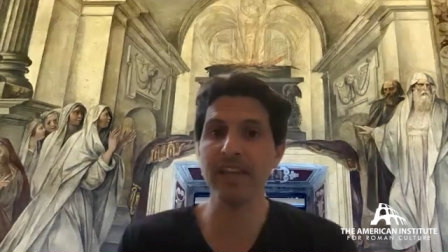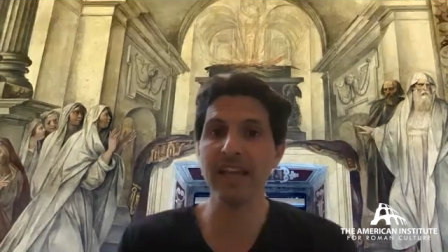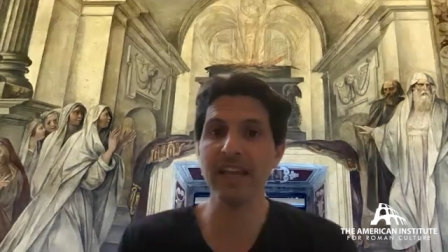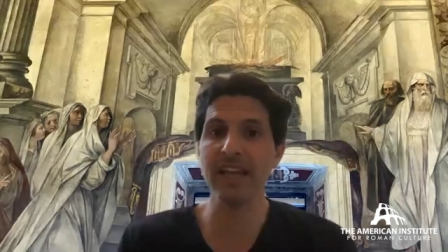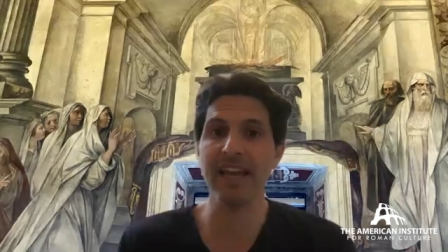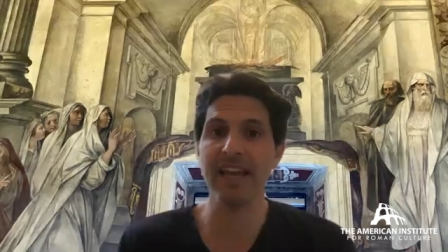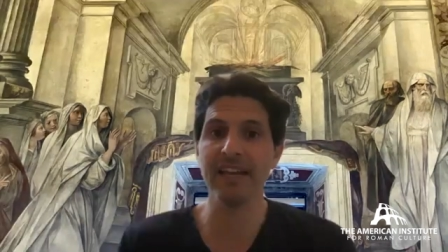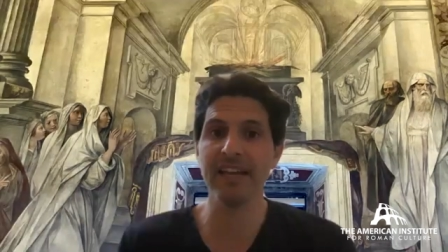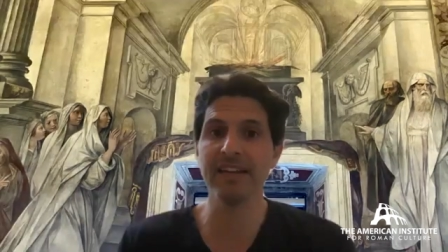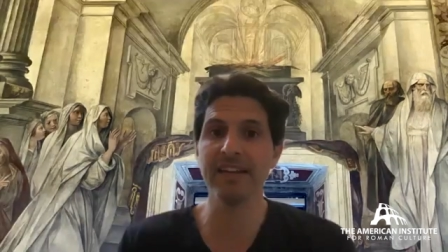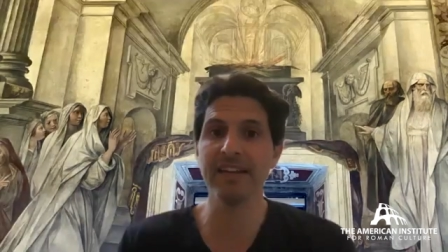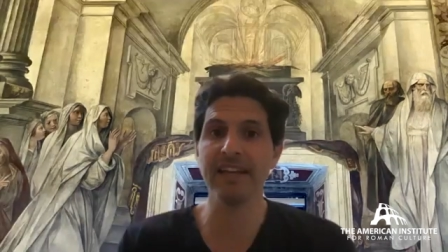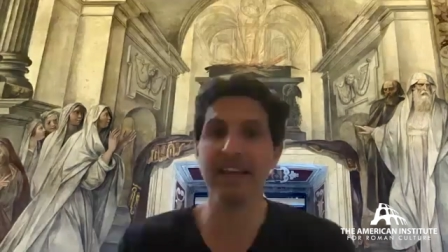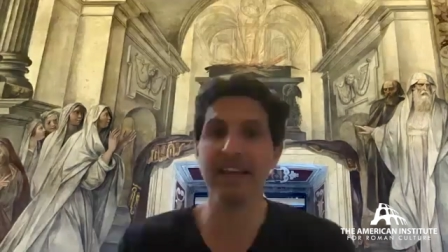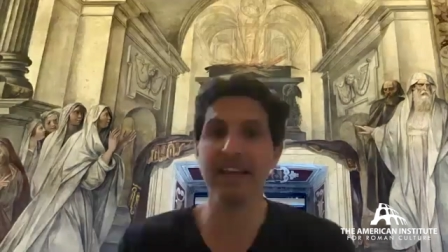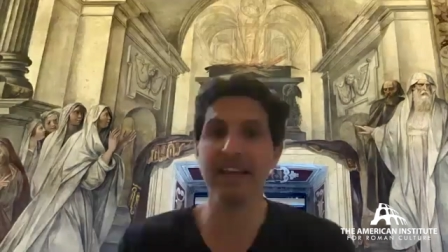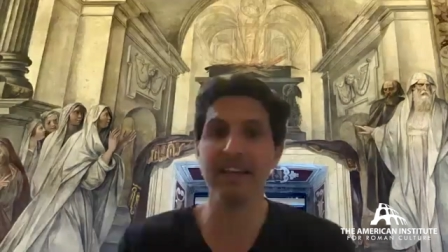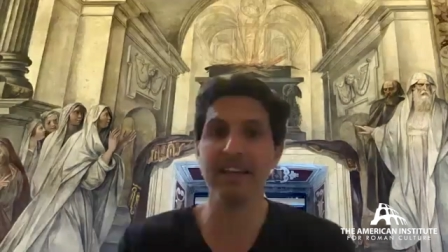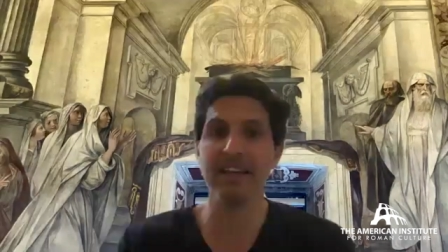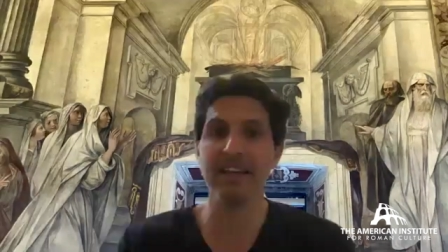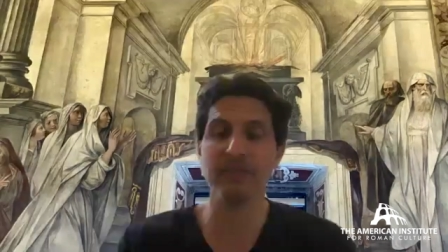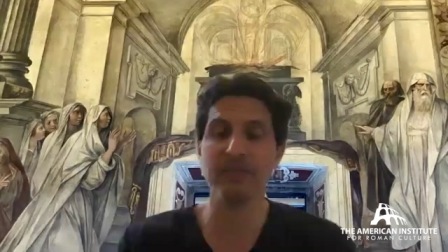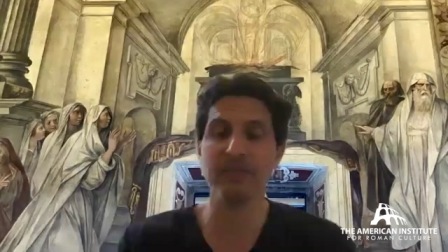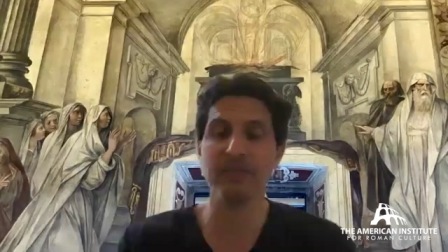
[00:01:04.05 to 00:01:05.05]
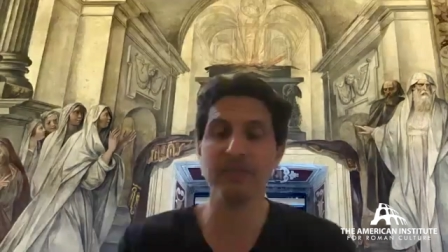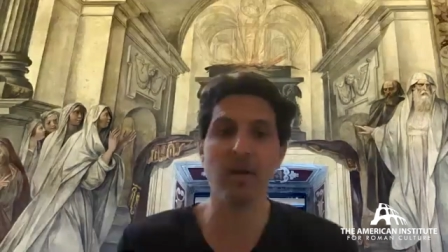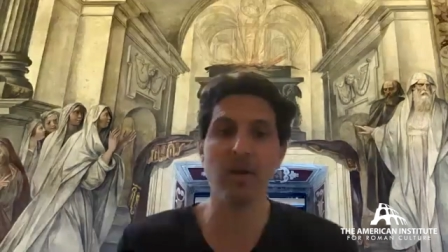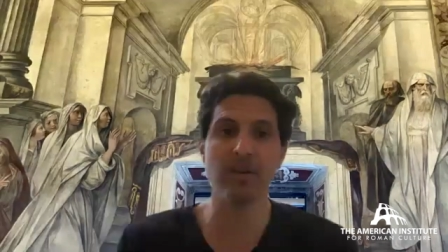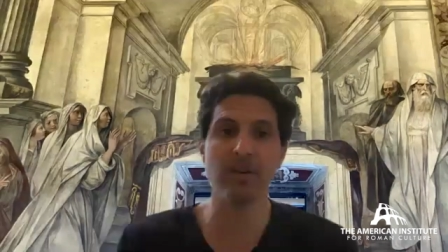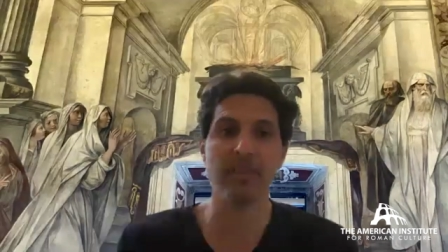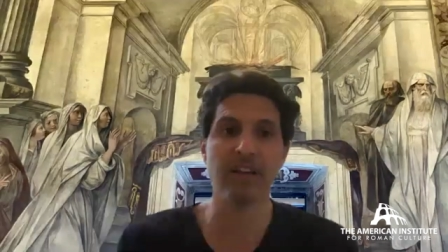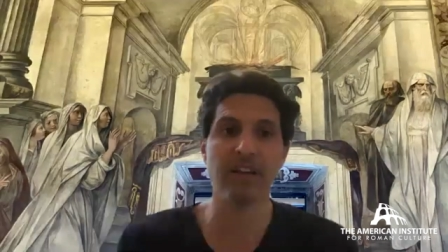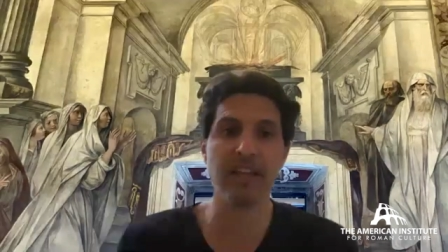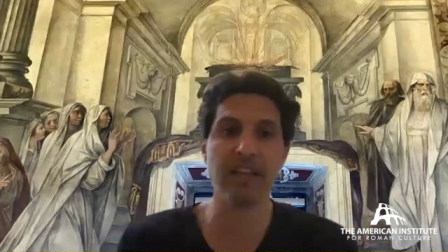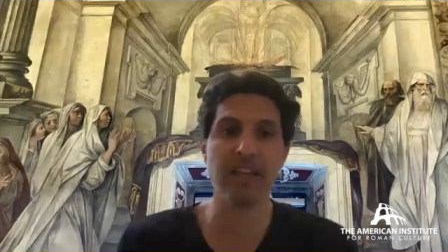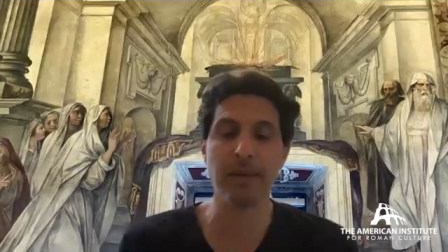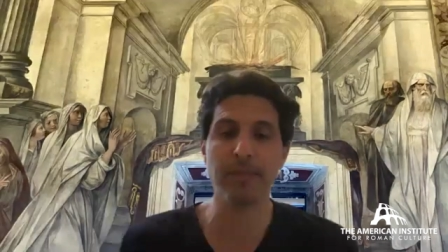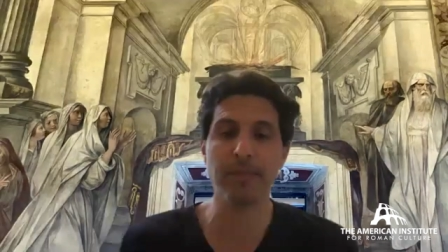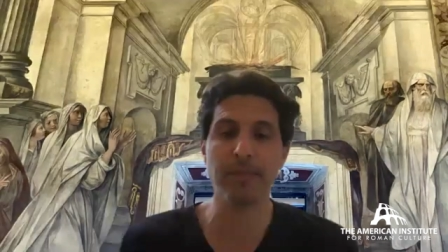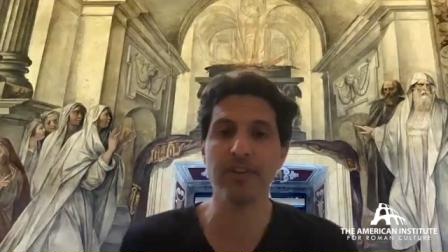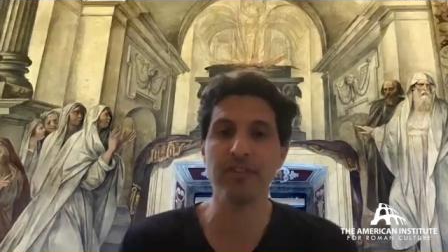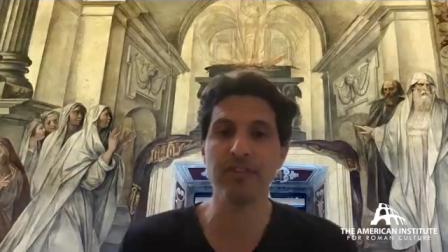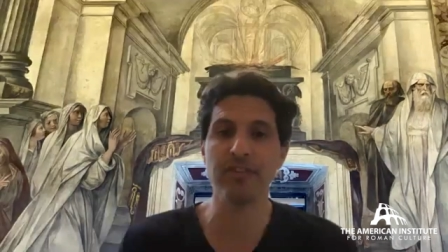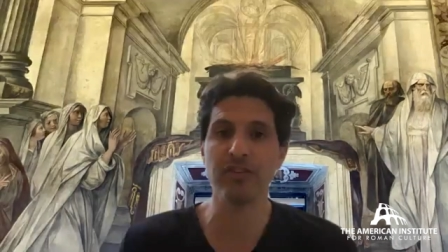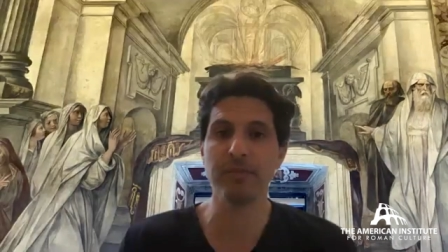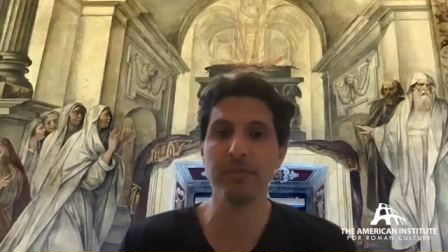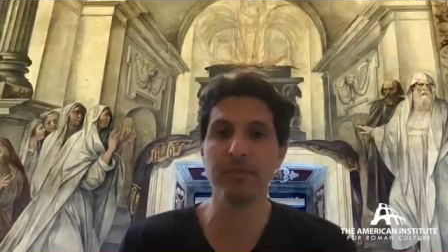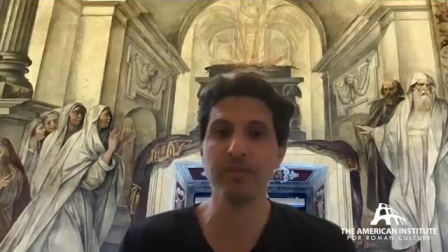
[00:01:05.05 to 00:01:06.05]
and as part of the
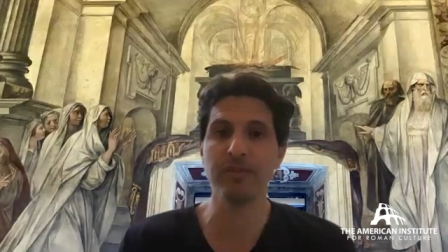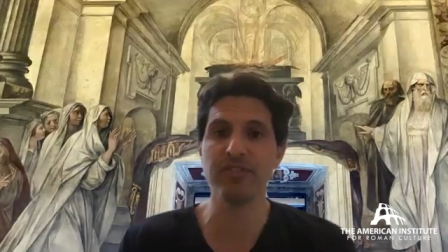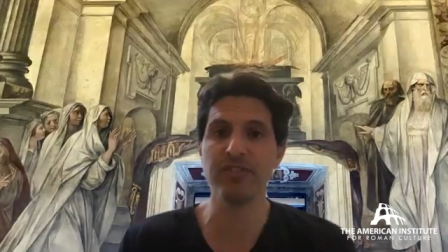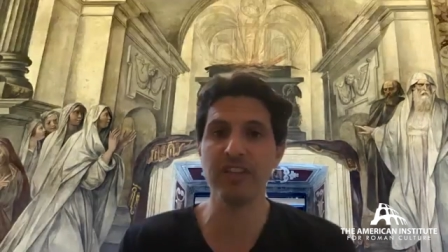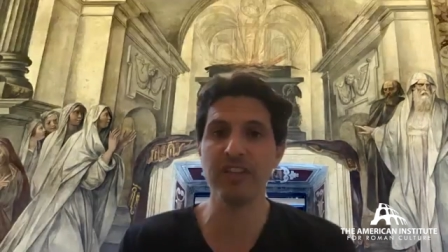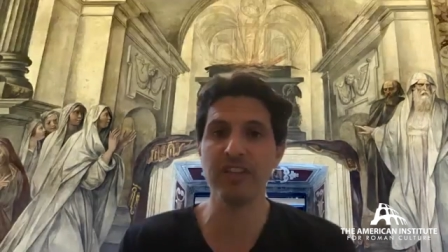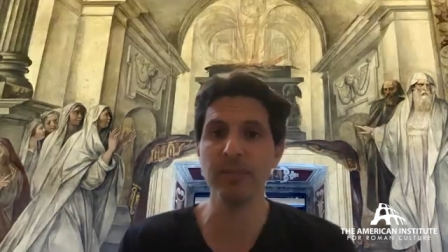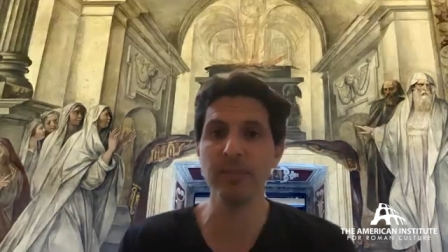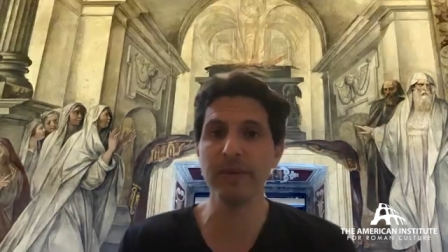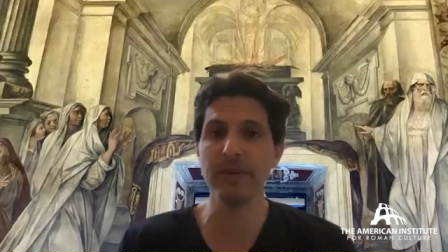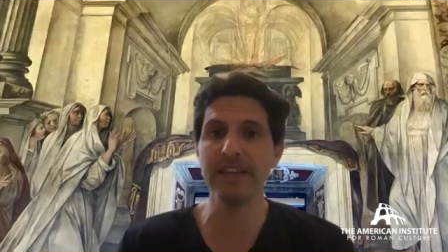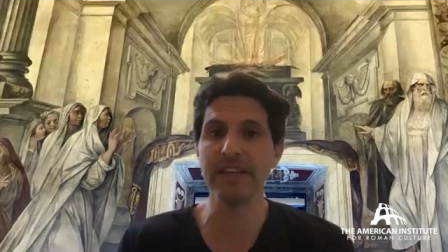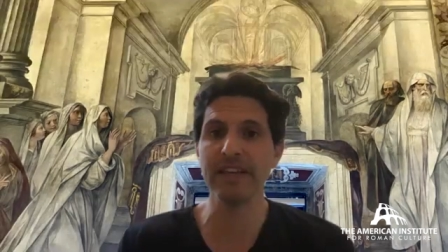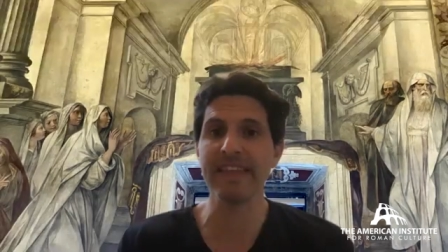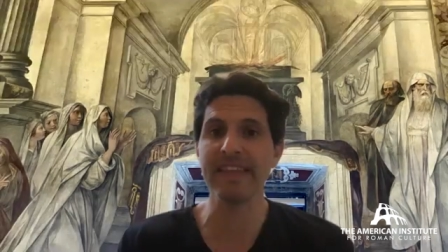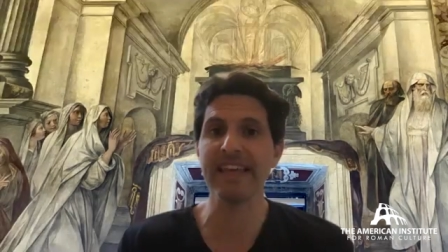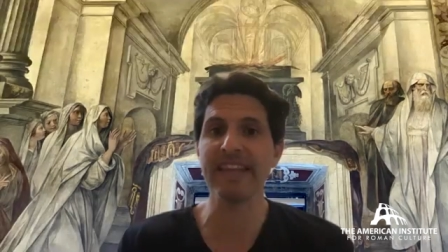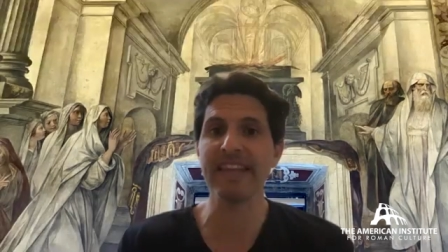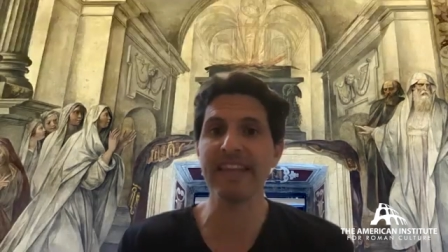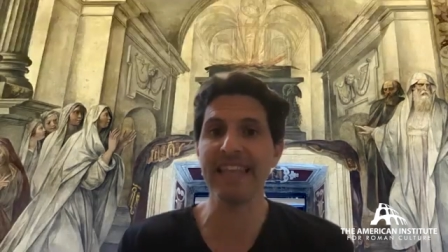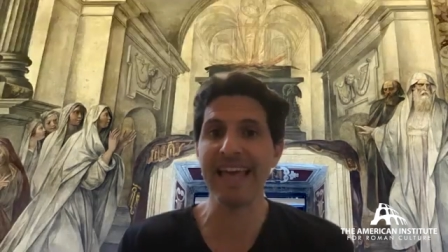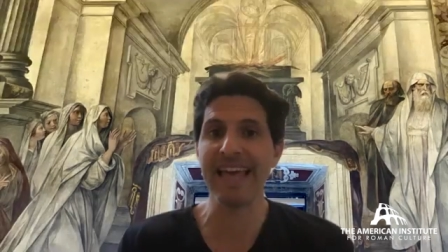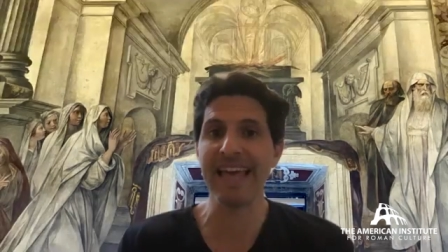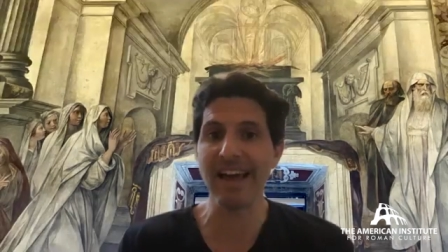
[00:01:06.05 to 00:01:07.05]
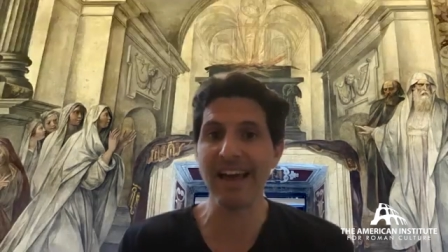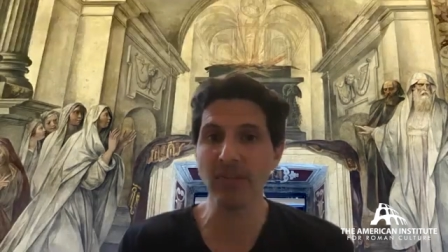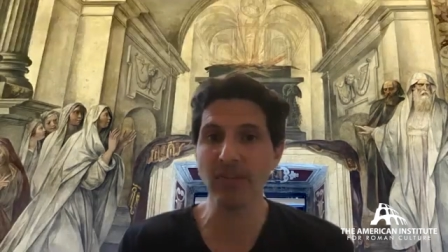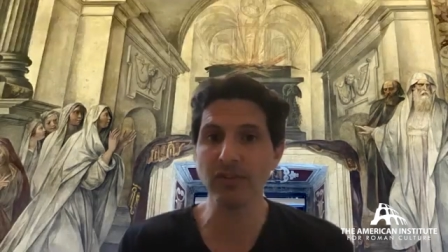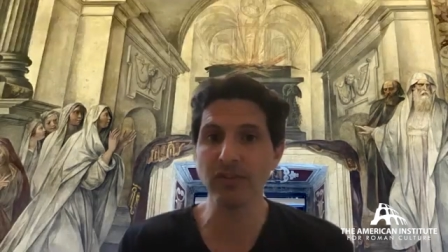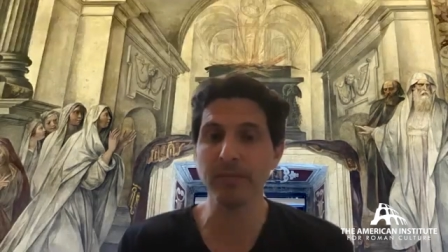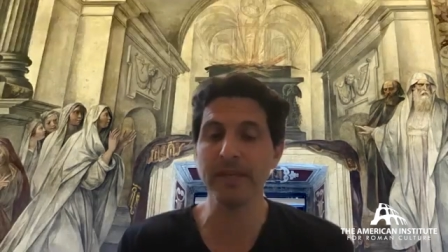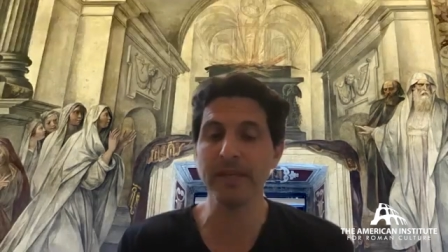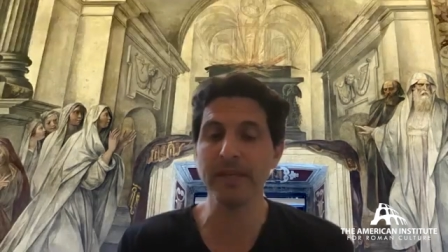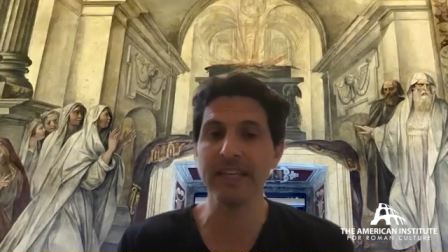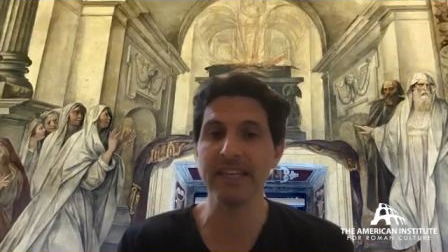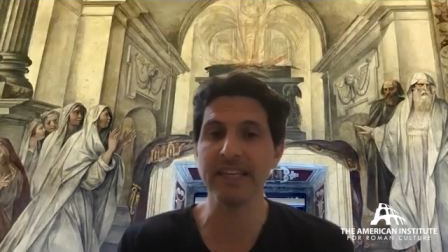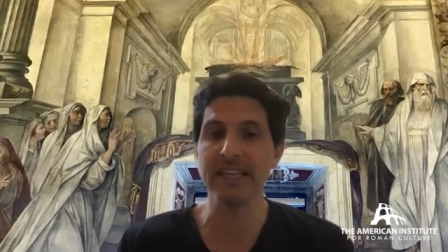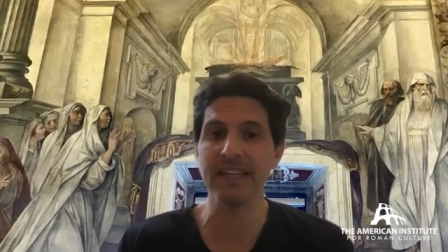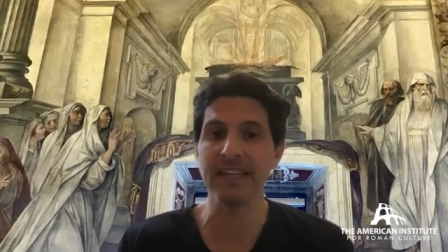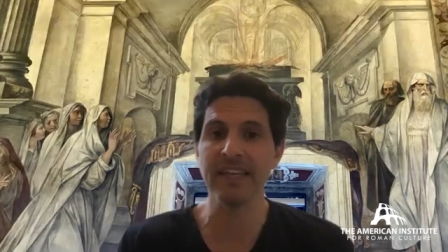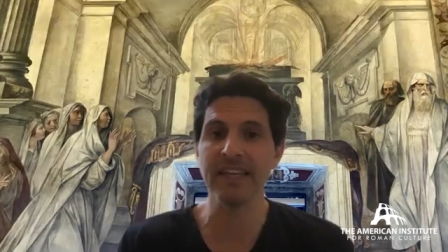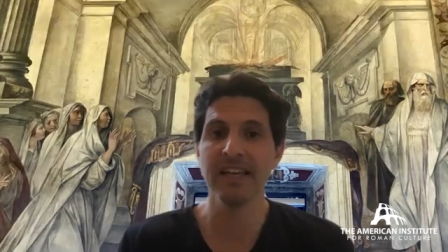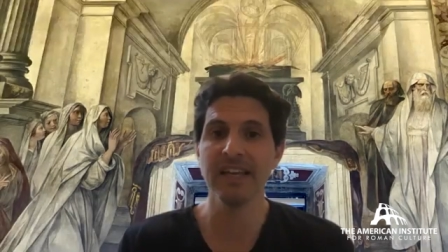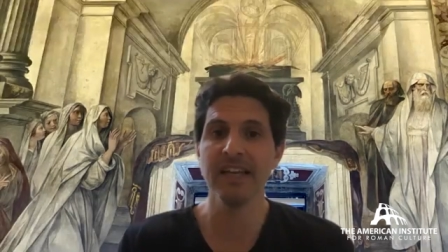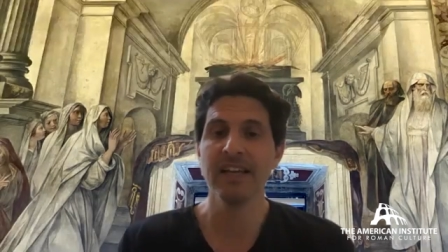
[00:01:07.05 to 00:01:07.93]
collaboration of Museum Week, they allowed me